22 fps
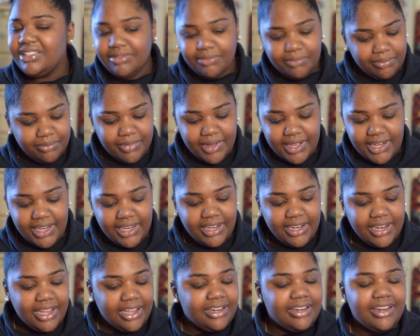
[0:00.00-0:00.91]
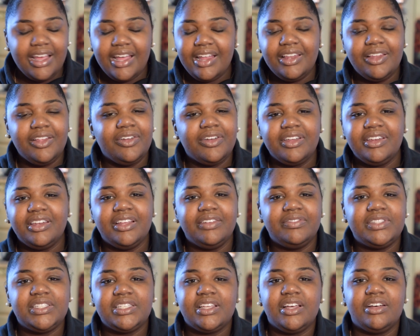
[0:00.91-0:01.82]
money not long
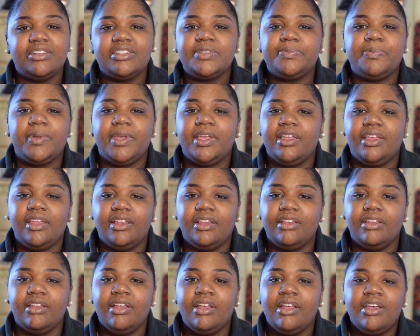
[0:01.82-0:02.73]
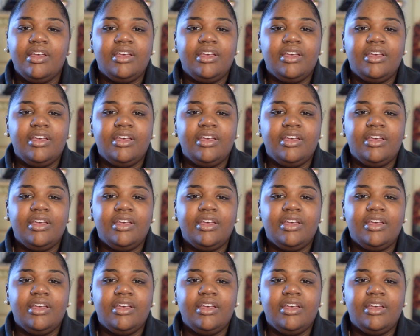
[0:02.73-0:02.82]
enough to go spend